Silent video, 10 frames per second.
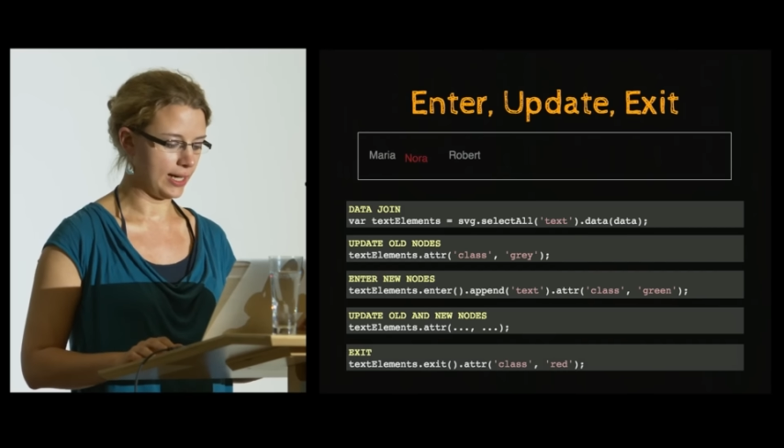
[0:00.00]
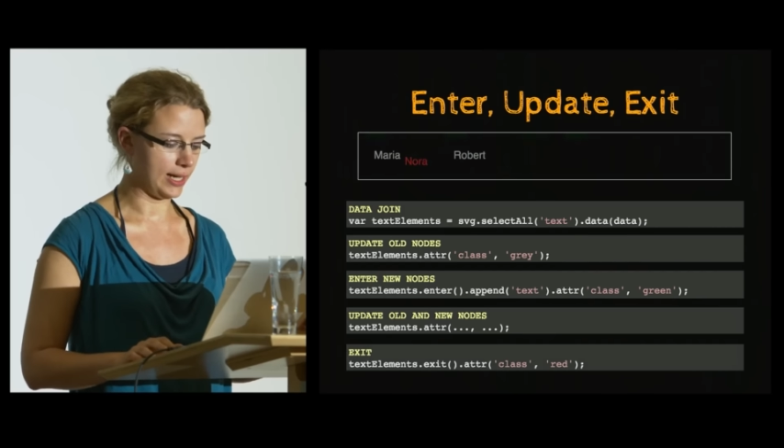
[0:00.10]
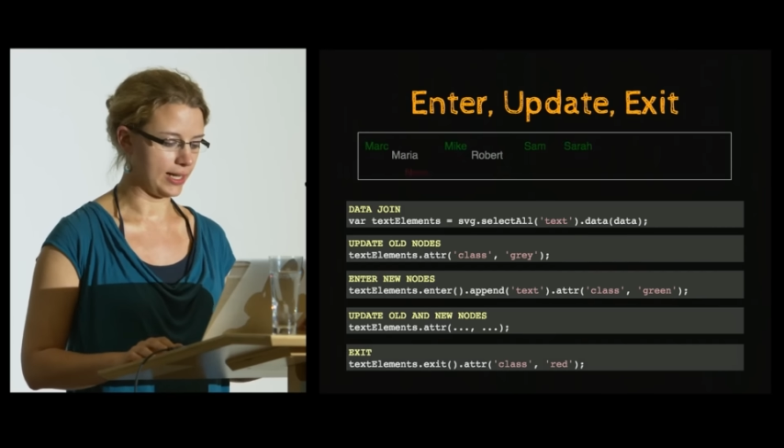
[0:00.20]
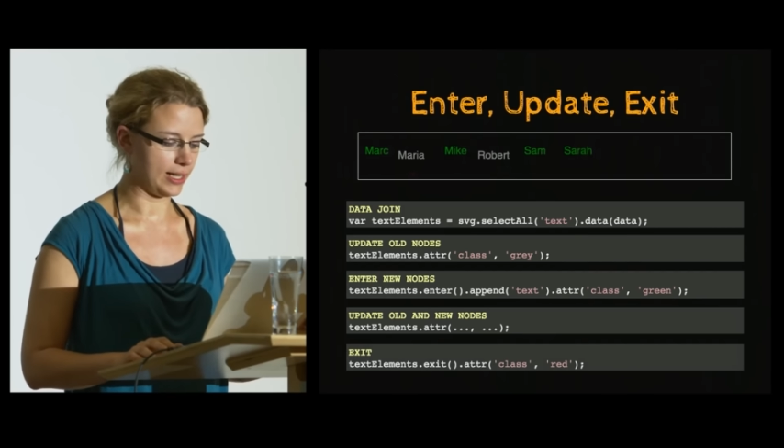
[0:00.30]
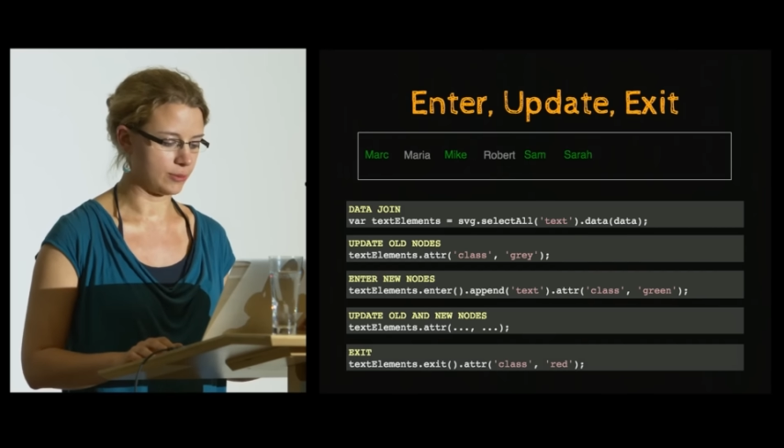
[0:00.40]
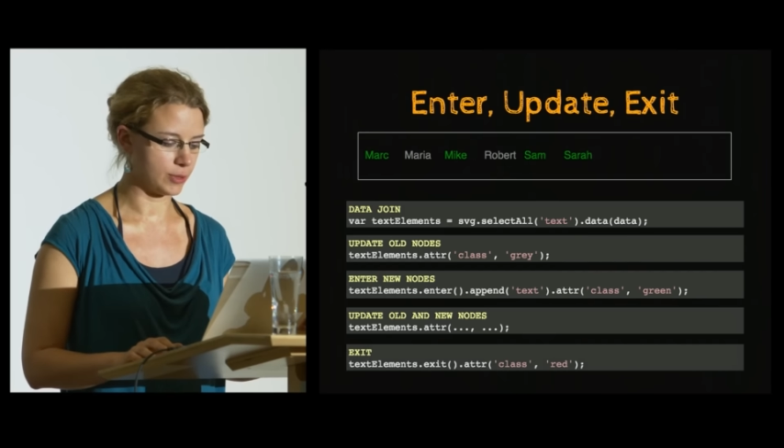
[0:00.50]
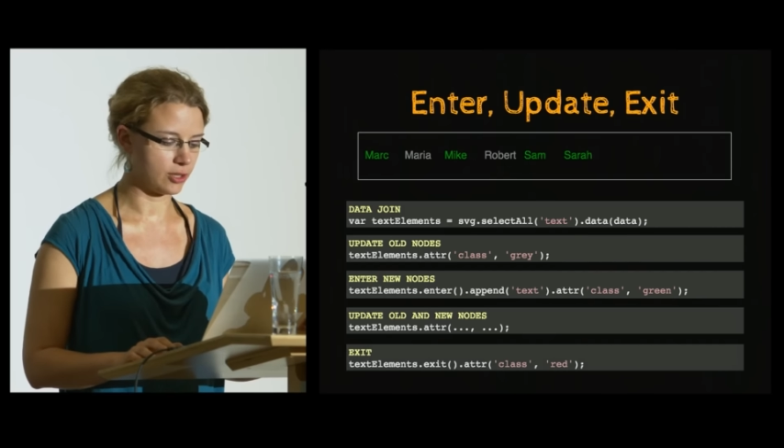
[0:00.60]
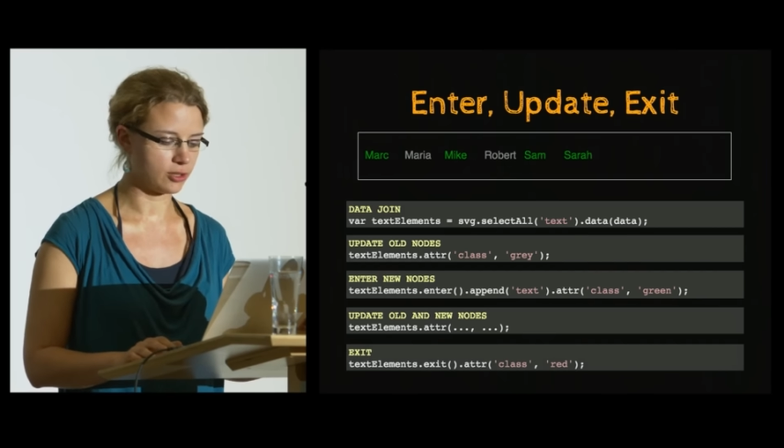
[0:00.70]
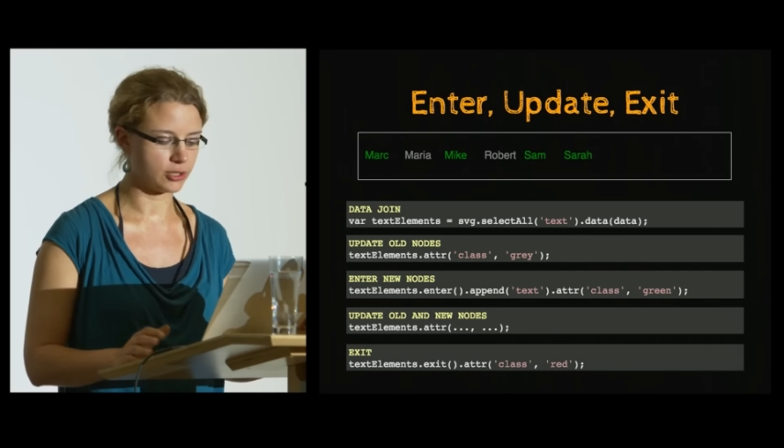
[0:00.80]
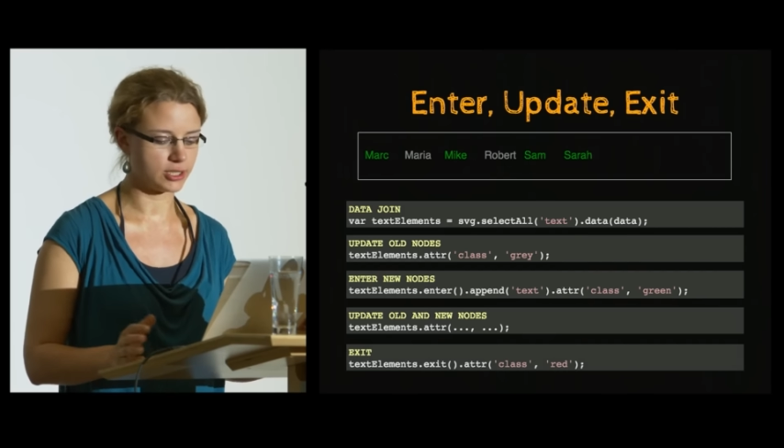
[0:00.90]
And we
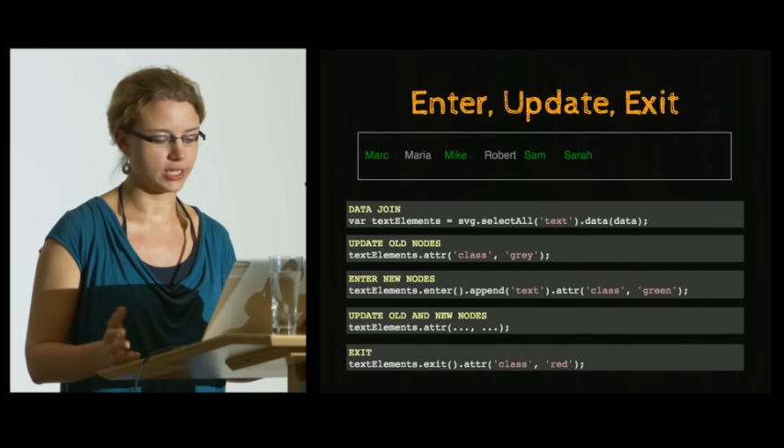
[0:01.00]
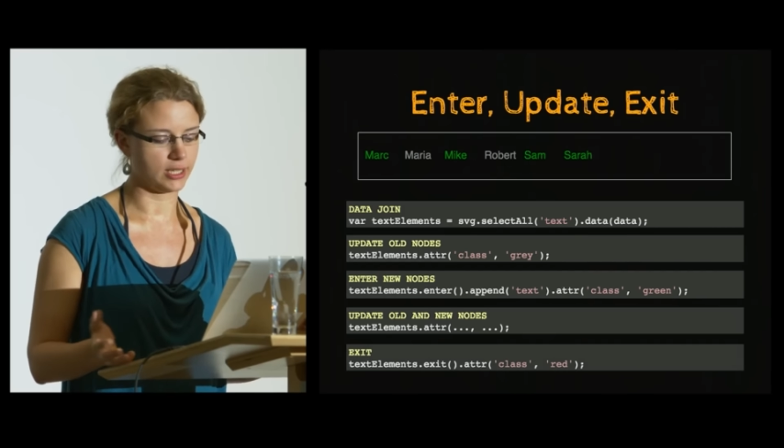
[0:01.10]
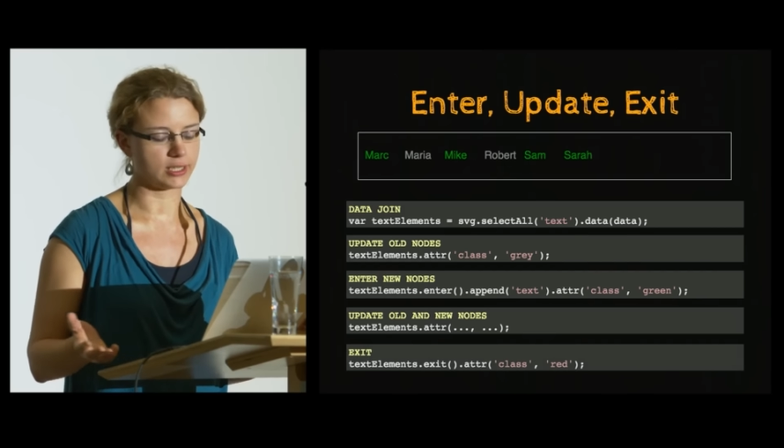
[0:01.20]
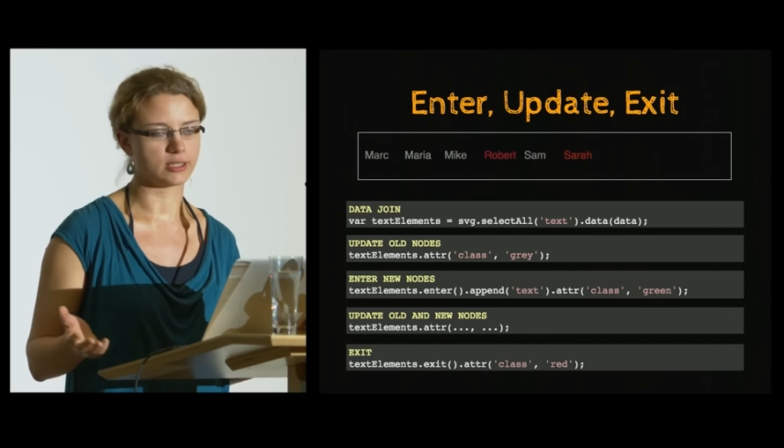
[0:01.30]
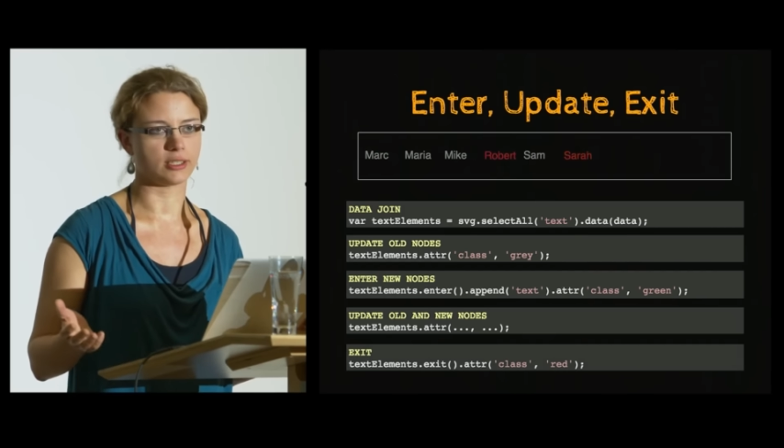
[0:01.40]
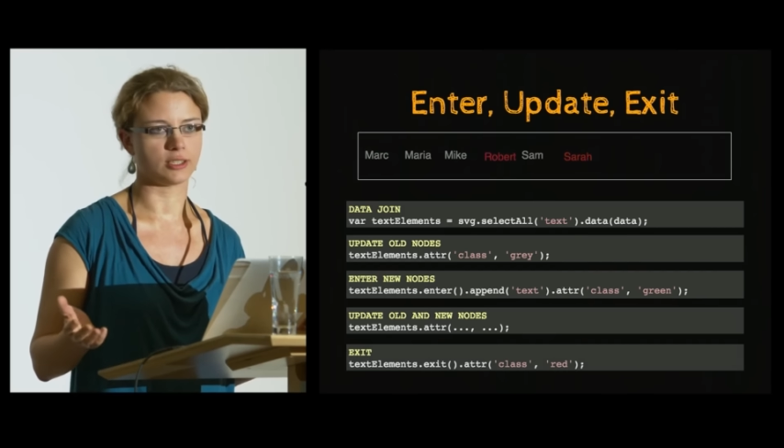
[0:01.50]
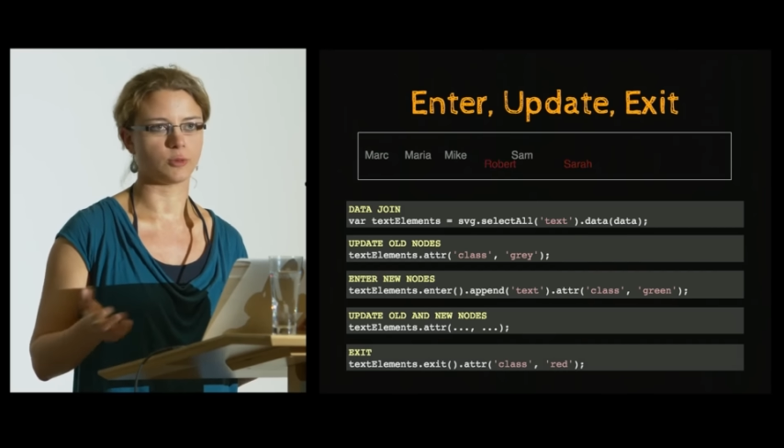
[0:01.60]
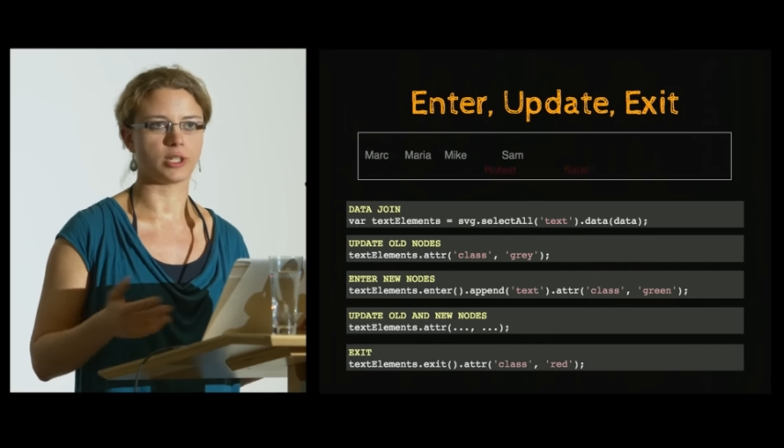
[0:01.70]
can also say like the